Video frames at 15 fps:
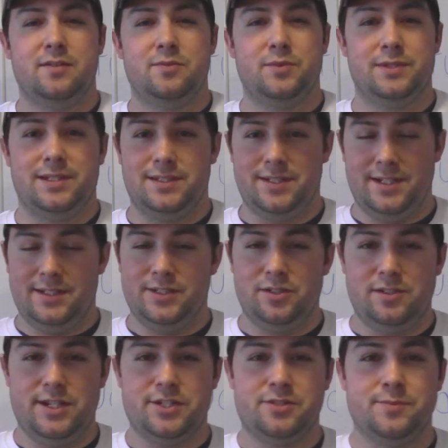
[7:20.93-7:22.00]
with, you know, a
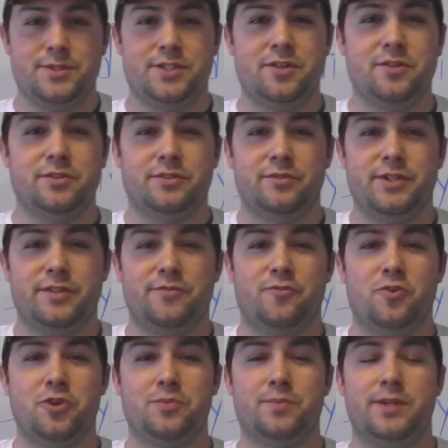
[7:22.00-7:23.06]
little extra material in the
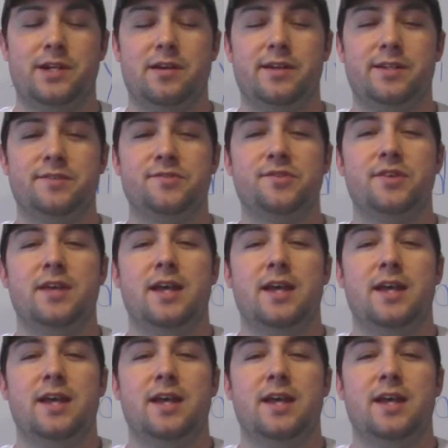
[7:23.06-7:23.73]
reinforcement areas,